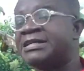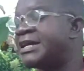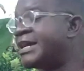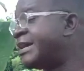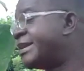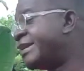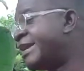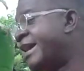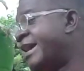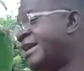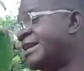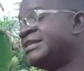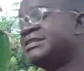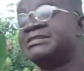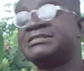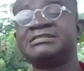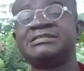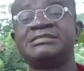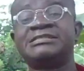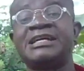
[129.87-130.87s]
And then
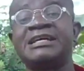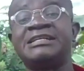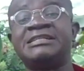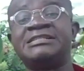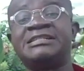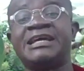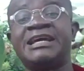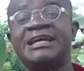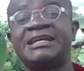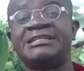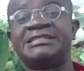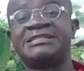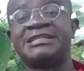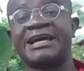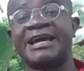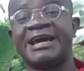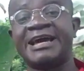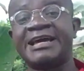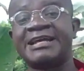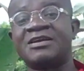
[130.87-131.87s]
the
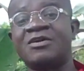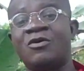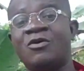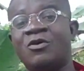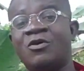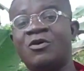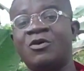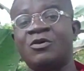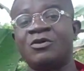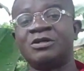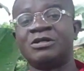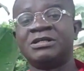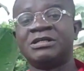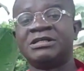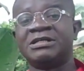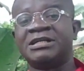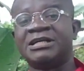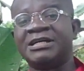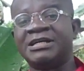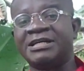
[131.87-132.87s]
dead, or
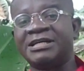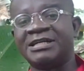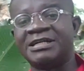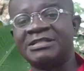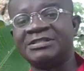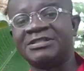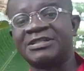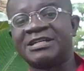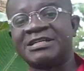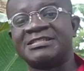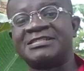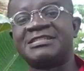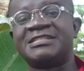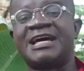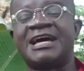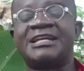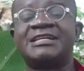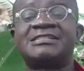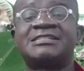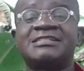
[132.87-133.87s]
you can see
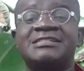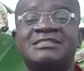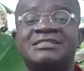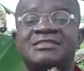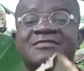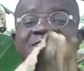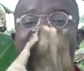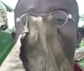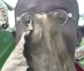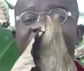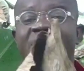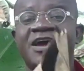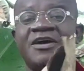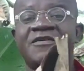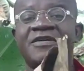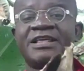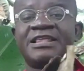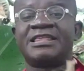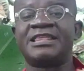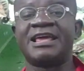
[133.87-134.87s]
that this is
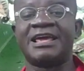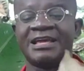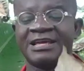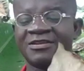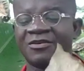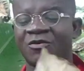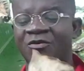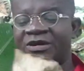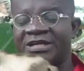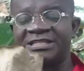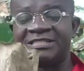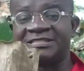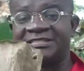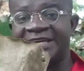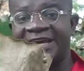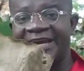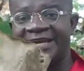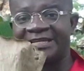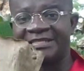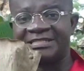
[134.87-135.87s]
very, is
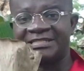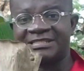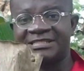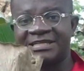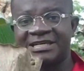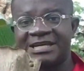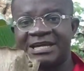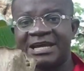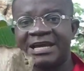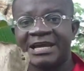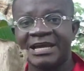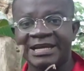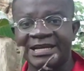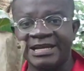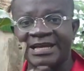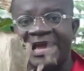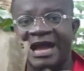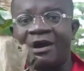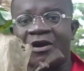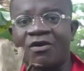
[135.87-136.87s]
dead.
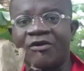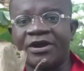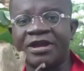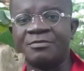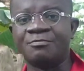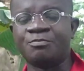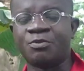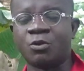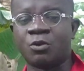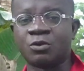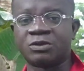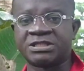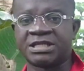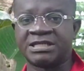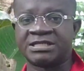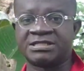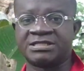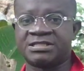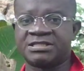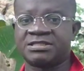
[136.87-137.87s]
They are all
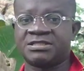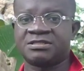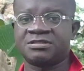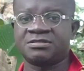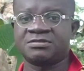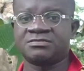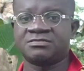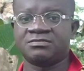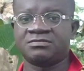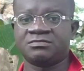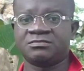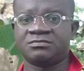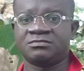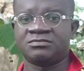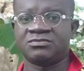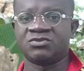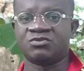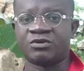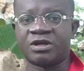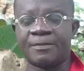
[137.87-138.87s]
important
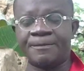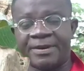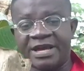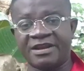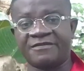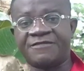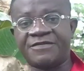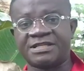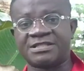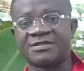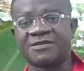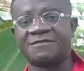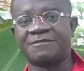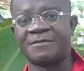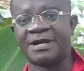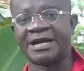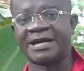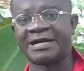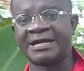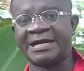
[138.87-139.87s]
for the benefits of
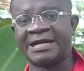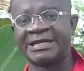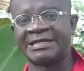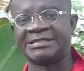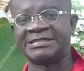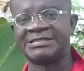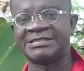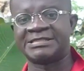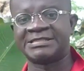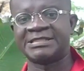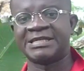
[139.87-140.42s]
mankind.